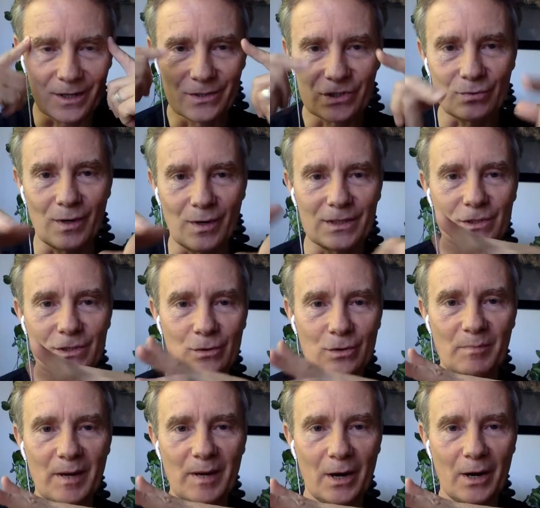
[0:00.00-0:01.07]
She wants to go
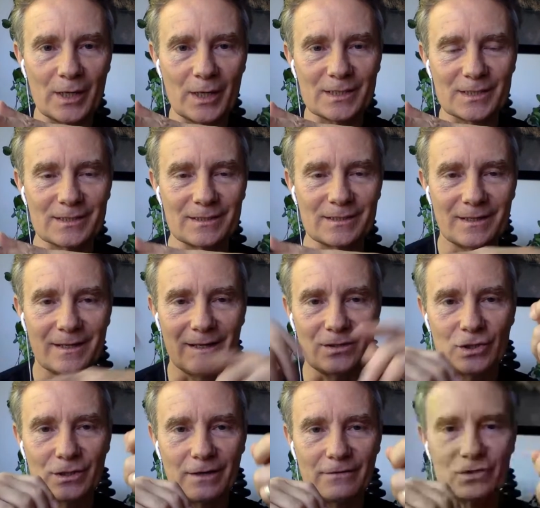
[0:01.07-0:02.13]
to Paris, and
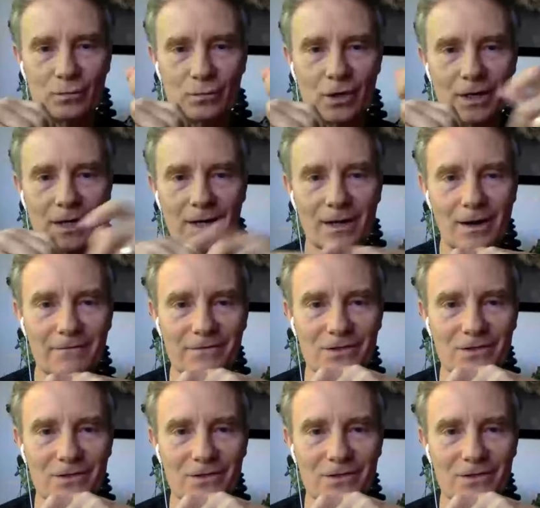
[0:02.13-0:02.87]
she loves to work out of coffee